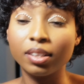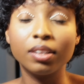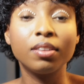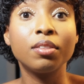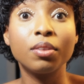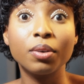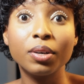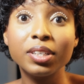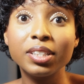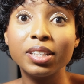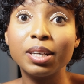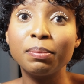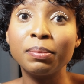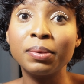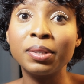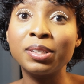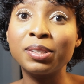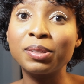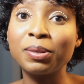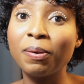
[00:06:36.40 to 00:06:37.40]
The third
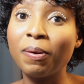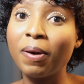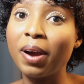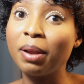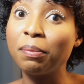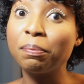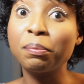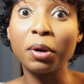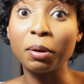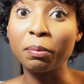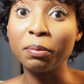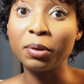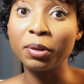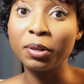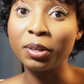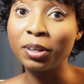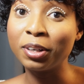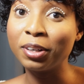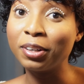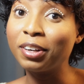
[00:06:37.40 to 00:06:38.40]
tip is quite
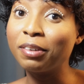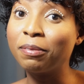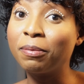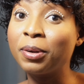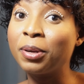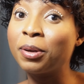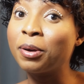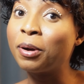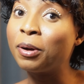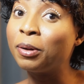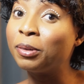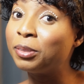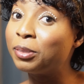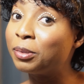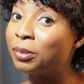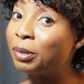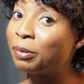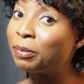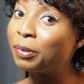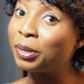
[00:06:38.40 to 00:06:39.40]
popular. We all
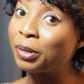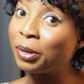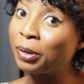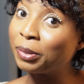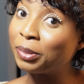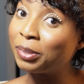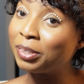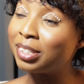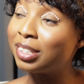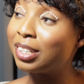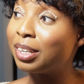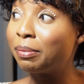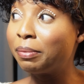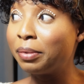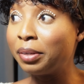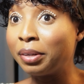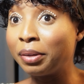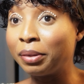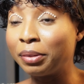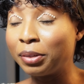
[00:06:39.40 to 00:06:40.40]
do it, we all use it,
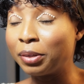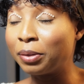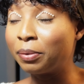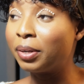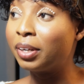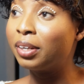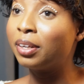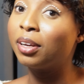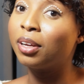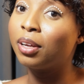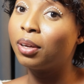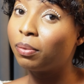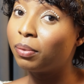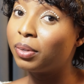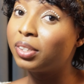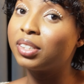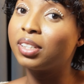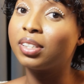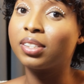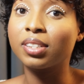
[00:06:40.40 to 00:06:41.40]
we all know it,
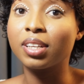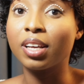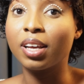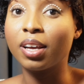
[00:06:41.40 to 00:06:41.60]
which is